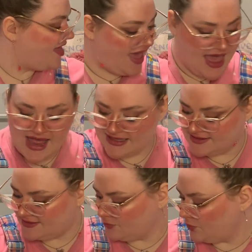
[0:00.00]

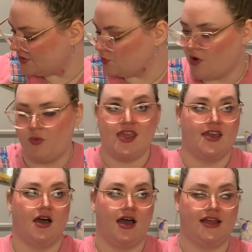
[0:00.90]
that was what we
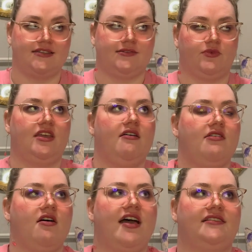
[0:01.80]
got. We got
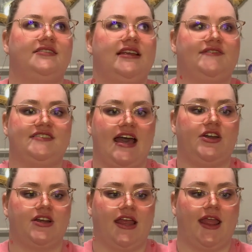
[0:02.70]
all that stuff
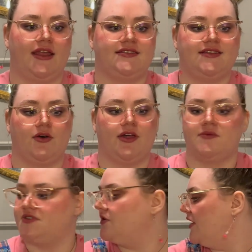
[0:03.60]
Saturday, so that
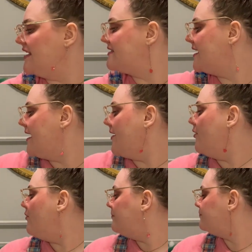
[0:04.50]
was 2 days
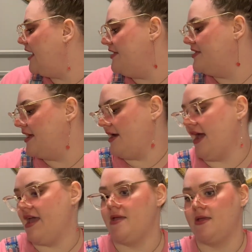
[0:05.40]
ago. And then
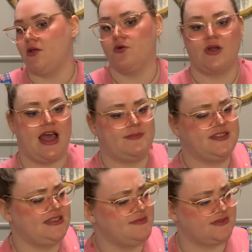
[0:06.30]
I grabbed
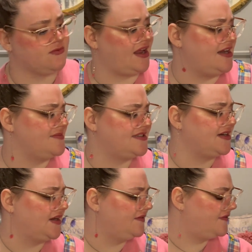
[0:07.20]
some random
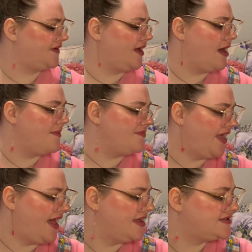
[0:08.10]
stuff
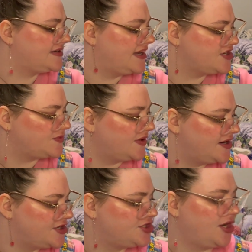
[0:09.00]
that I just wanted
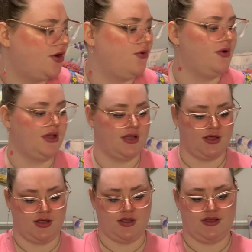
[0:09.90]
to show.
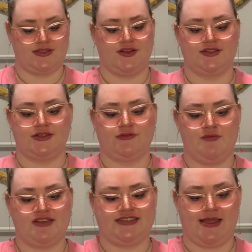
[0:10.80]
So this is from
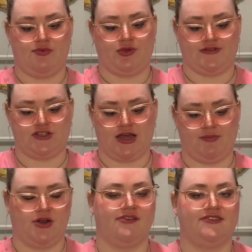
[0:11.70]
the same thrift shop,
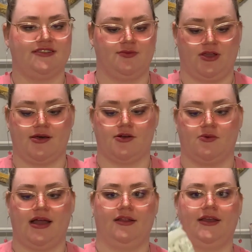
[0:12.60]
but obviously we got it a
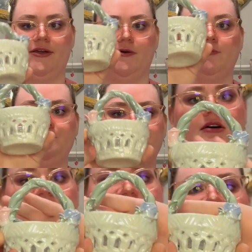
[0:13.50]
while ago.
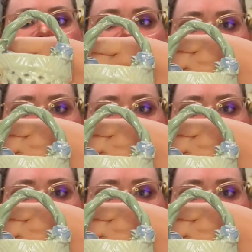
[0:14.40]
It's this little